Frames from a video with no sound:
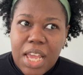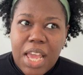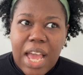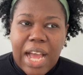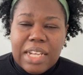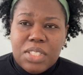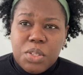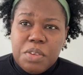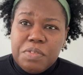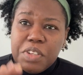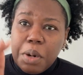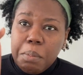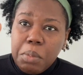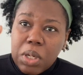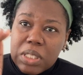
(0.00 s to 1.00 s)
And so if there
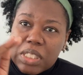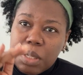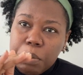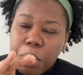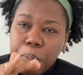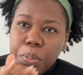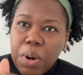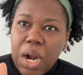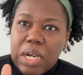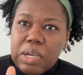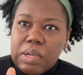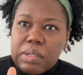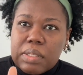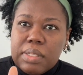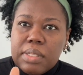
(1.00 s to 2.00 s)
are multiple
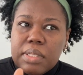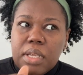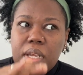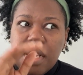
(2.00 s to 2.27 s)
products